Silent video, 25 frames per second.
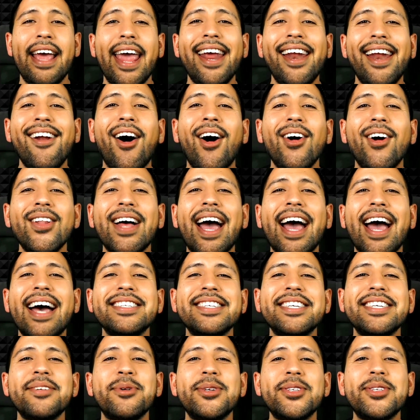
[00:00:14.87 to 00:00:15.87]
And all I
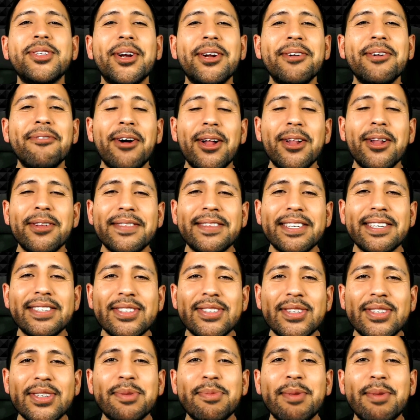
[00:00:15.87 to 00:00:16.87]
ask in return follow this
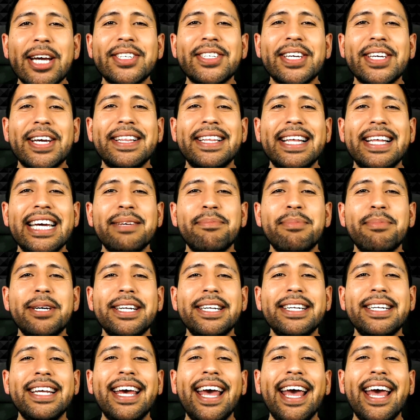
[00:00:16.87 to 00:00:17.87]
is you smash that like
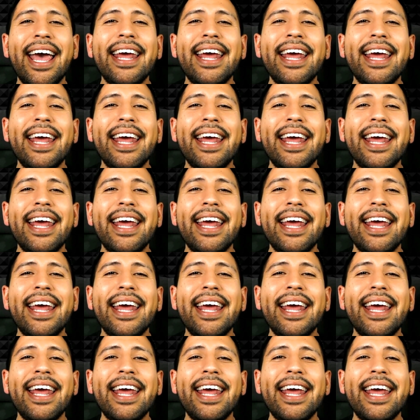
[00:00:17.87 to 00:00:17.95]
button.